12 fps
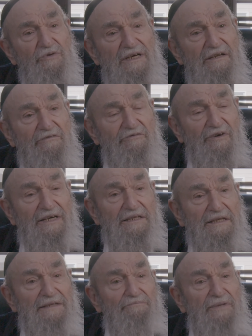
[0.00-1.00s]
trying to
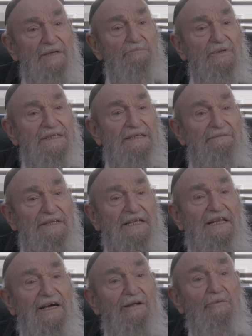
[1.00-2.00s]
find the people that
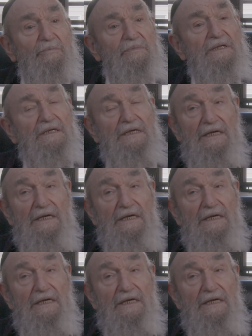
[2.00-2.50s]
need help,